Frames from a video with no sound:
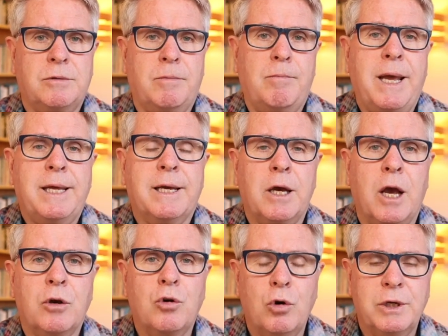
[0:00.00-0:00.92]
make
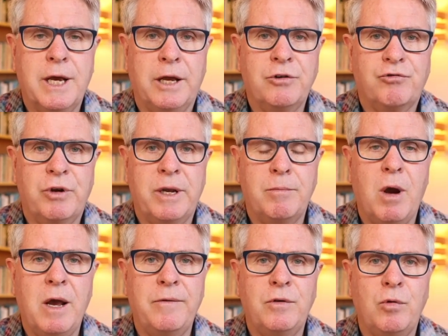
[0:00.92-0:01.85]
a good country, in
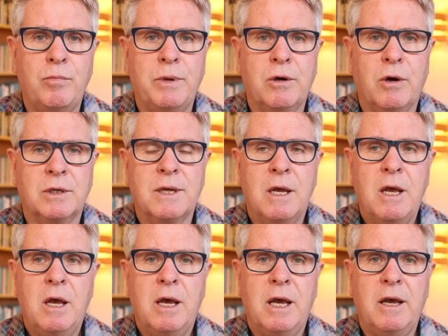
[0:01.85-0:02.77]
my view, because
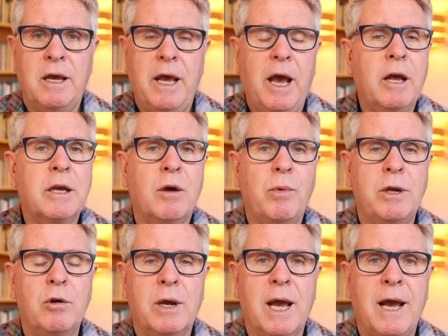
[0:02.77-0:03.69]
how can
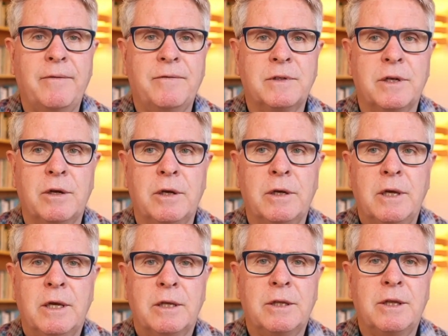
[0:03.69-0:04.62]
we look
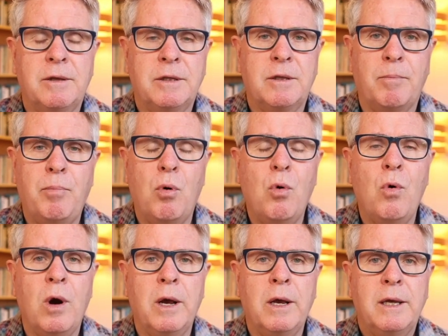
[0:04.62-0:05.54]
after the
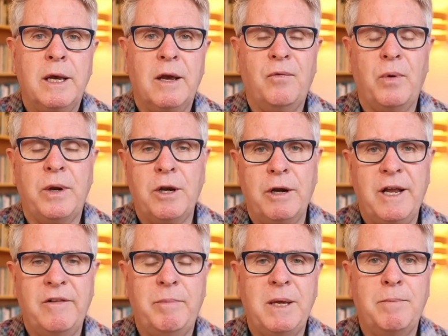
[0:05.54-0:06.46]
poor if we don't
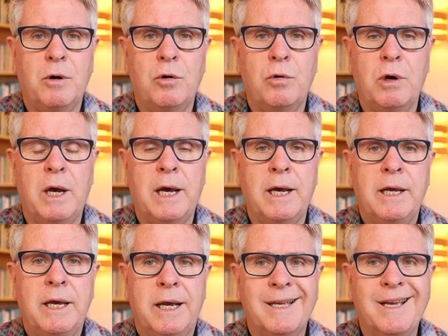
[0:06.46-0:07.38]
have people who are
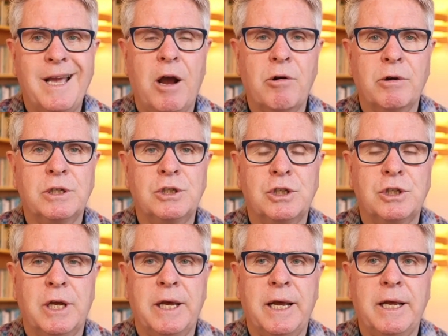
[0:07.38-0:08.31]

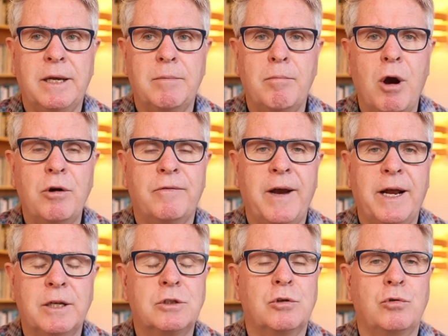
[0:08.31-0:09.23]
encouraged and
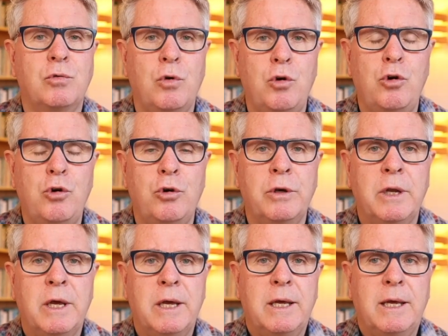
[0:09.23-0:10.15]
motivated to
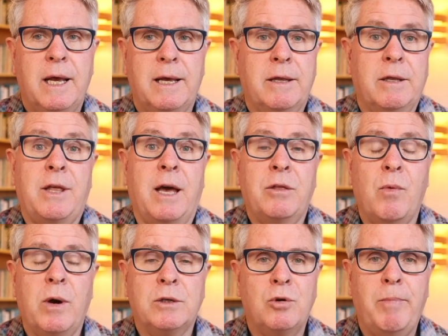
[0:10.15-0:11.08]
earn They're the
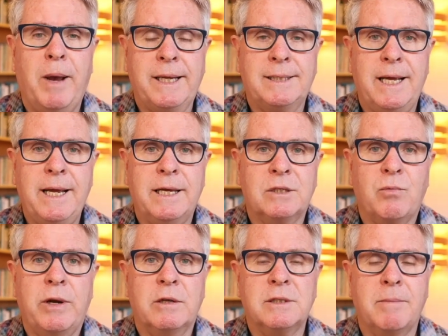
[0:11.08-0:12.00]
ones who pay tax.
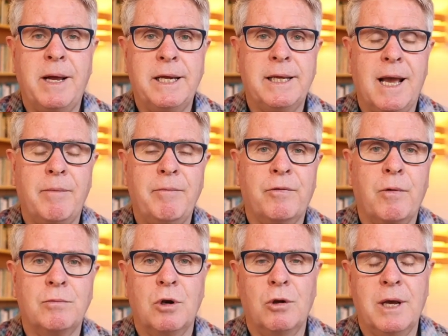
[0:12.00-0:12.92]
Where does the money come from to